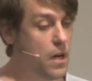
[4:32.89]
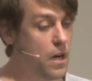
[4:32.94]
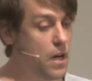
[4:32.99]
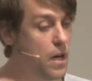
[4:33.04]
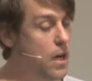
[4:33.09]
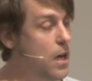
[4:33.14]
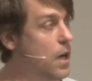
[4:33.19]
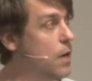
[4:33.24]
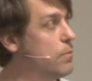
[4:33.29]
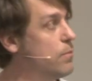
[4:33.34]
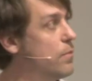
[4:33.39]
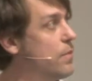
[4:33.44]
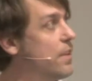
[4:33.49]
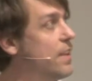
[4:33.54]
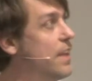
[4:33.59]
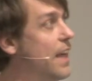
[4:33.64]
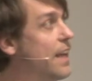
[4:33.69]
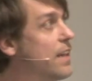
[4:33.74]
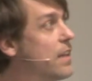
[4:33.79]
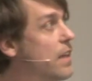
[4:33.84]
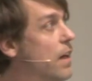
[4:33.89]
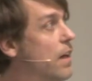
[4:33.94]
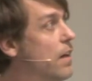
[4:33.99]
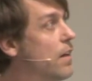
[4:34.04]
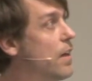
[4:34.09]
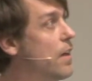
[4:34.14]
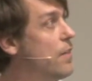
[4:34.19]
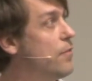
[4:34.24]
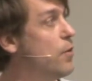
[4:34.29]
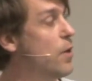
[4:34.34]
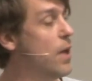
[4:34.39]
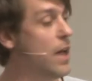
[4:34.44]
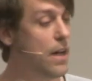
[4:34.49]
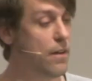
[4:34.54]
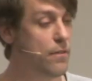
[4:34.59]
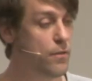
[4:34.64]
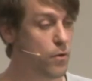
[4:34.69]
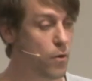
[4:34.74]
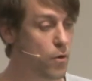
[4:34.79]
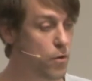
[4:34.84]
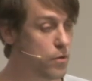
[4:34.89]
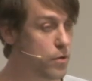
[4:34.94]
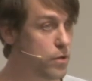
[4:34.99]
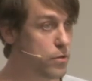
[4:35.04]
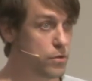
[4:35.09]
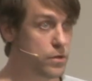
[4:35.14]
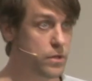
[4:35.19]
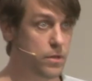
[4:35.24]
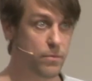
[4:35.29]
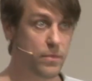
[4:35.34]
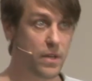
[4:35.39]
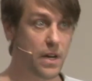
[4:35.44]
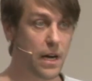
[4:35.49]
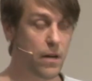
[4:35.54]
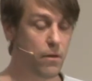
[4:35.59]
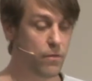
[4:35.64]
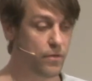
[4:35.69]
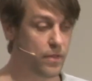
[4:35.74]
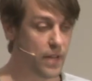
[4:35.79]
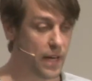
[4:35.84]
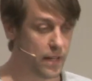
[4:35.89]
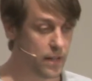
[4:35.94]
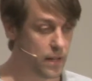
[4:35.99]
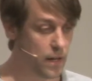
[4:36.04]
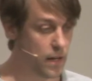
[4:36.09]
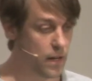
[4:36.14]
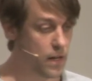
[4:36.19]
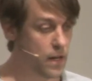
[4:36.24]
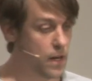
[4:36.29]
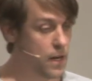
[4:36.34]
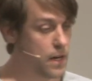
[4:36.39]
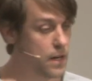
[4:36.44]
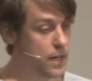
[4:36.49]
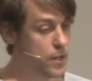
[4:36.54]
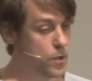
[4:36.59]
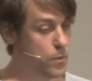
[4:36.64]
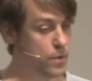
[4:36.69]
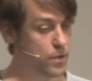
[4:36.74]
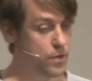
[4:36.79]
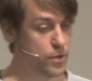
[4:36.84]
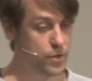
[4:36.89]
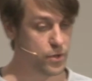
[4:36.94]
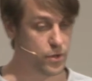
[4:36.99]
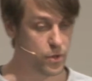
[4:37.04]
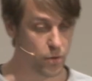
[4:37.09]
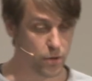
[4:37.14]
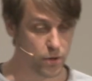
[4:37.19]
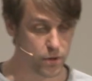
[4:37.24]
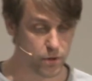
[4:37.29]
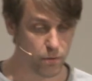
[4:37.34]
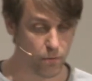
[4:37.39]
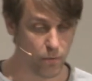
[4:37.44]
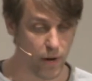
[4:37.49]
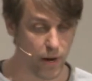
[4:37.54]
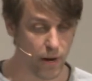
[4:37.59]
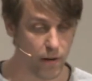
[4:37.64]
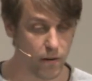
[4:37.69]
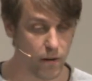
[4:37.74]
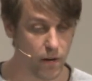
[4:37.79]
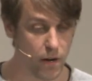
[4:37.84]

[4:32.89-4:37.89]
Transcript: data, if you have your own custom kind of data that you want to store somewhere.